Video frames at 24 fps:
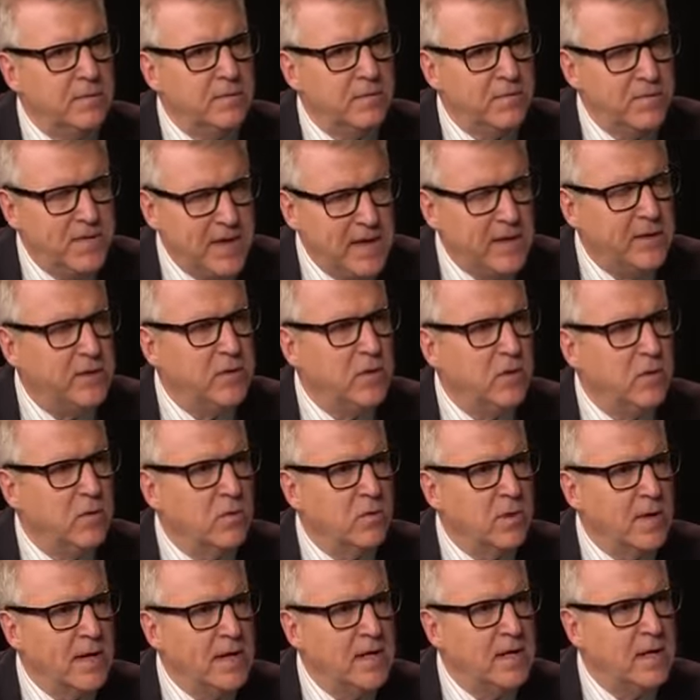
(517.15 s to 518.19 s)
failure
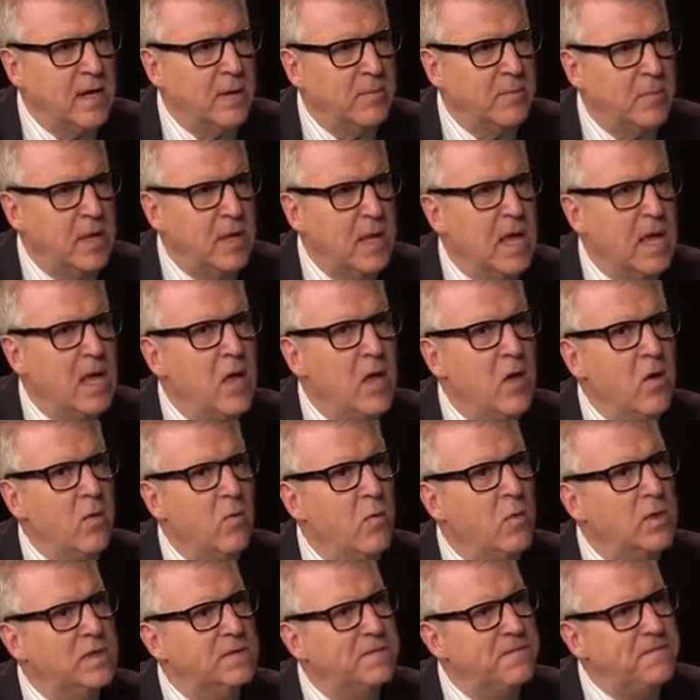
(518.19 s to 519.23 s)
or ending up
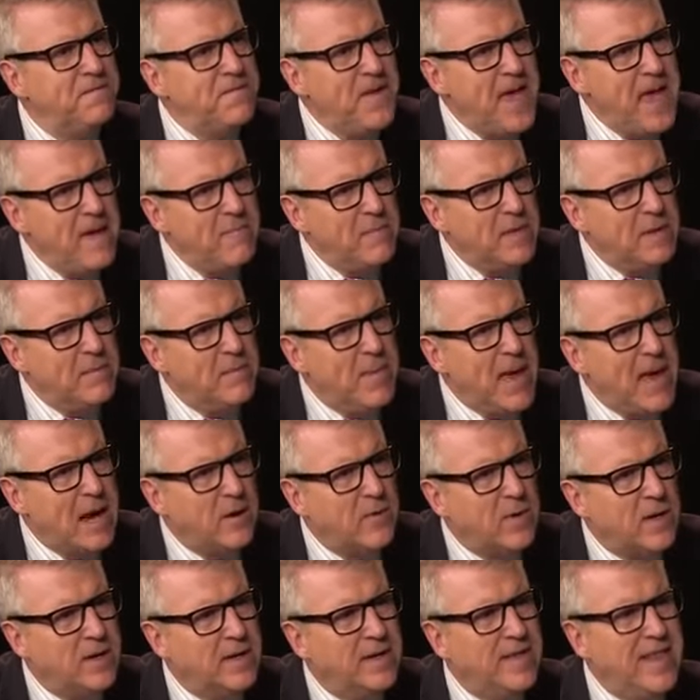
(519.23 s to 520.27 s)
was family
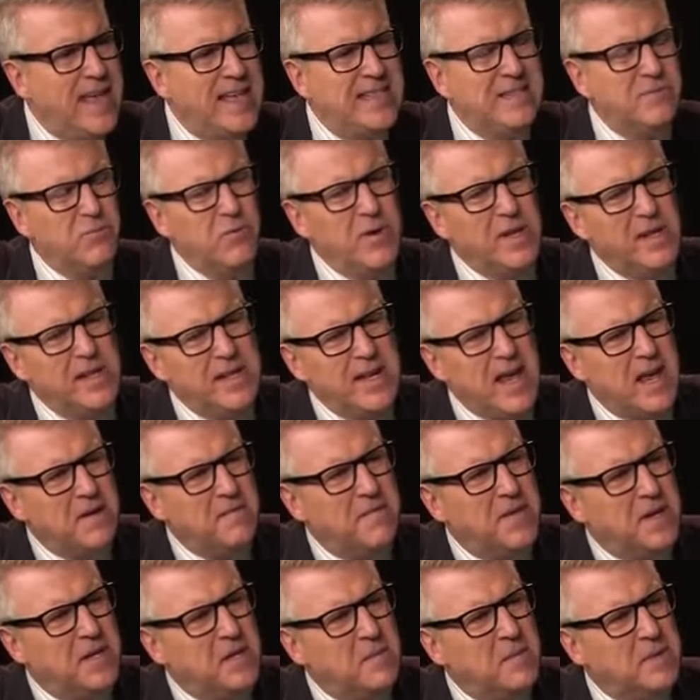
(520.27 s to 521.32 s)
background. And that's really not
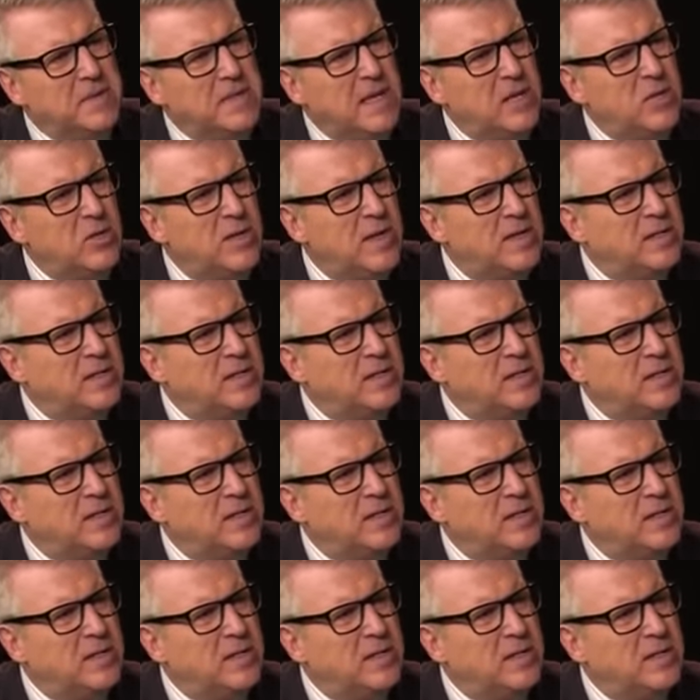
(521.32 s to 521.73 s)
victimization.